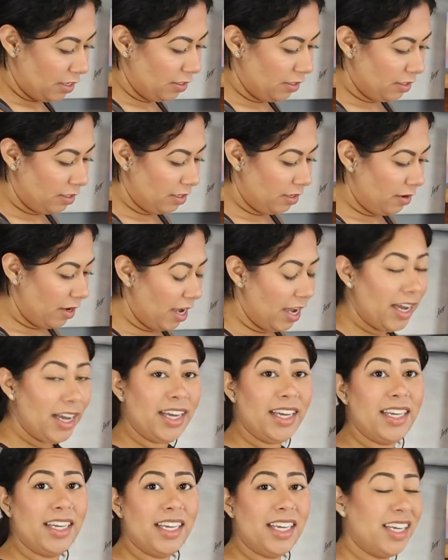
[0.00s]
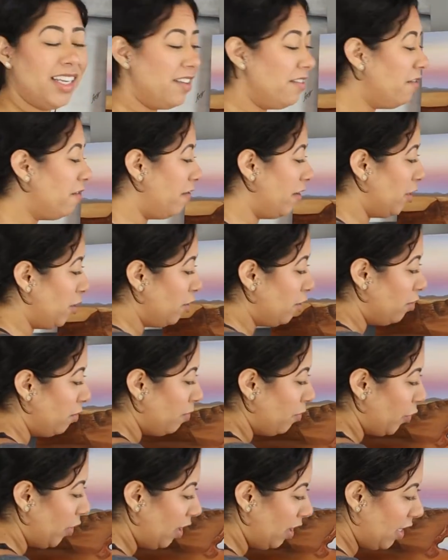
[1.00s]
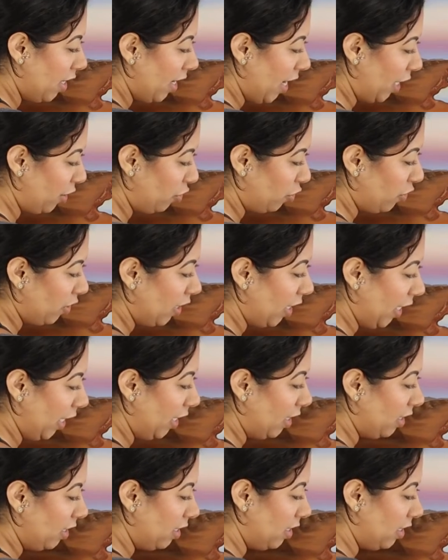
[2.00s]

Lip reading: so I can film with natural light.